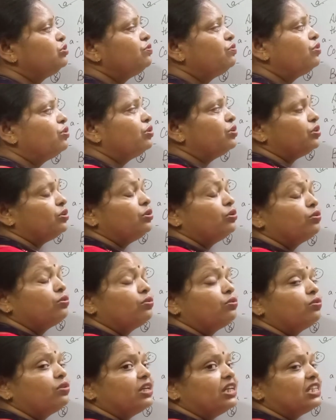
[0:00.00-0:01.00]
to vote.
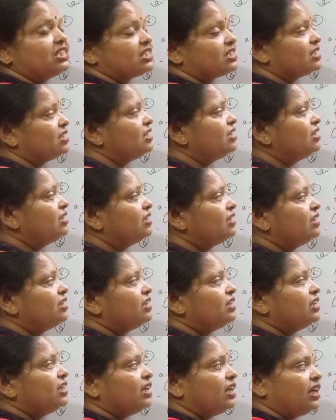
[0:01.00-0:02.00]
No, it's a
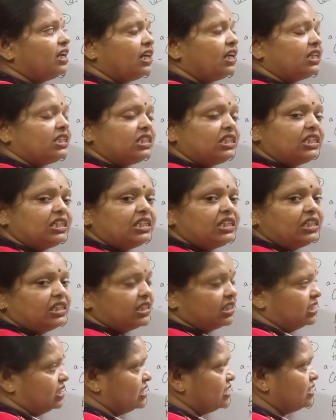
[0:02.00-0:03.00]
18
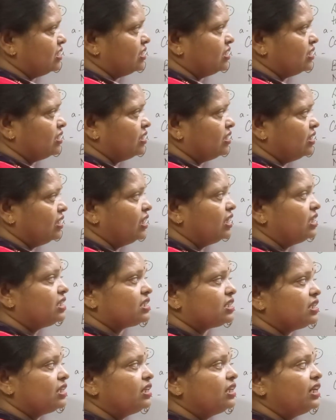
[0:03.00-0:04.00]
years.
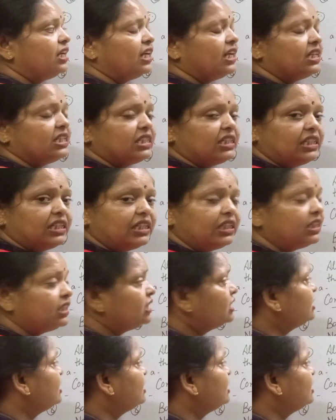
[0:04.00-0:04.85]
It's a 18